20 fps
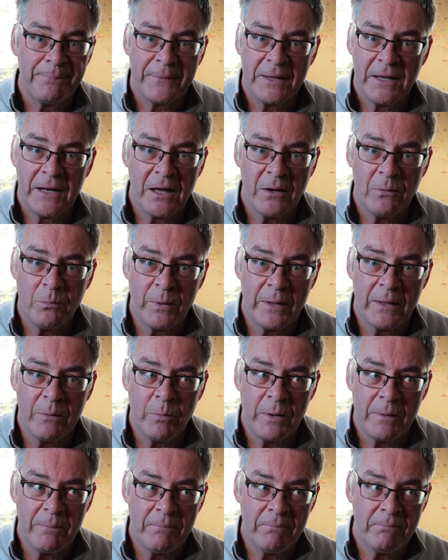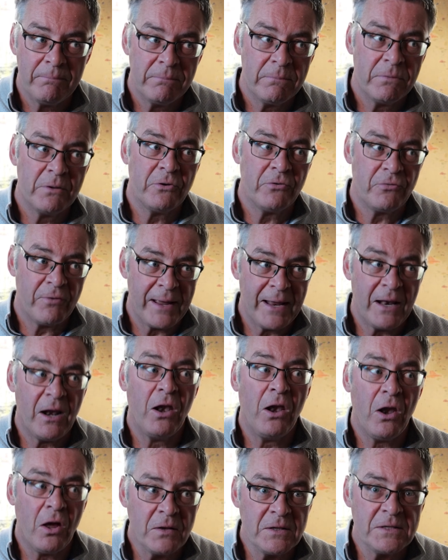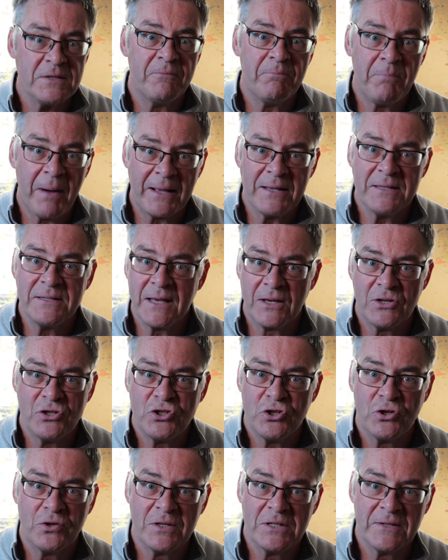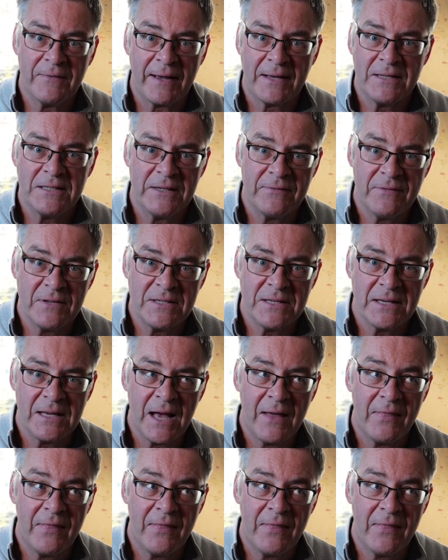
you know, we create lots of bite-sized chunks of activity,